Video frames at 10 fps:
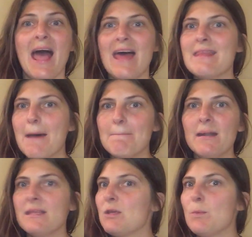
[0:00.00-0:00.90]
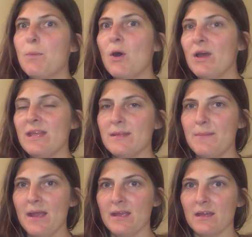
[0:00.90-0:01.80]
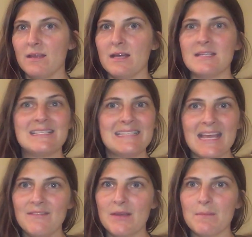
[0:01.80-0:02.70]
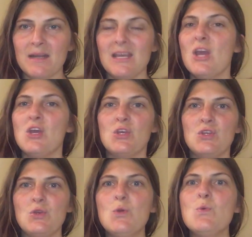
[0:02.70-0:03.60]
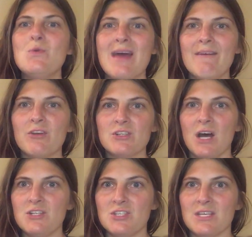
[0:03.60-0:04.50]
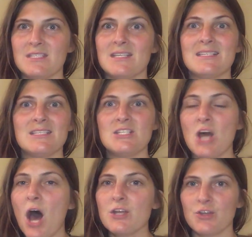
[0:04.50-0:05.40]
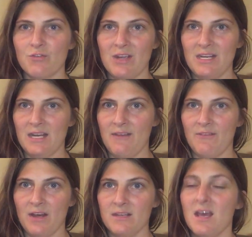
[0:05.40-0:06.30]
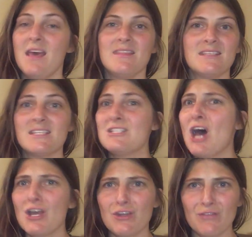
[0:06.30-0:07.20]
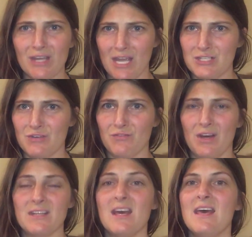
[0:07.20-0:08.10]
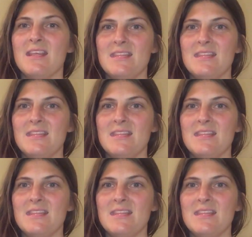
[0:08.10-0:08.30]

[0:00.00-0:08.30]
And that money that you put in the bank, that saving money, you never touch this. This is not your rainy day fund. This is not your vacation fund.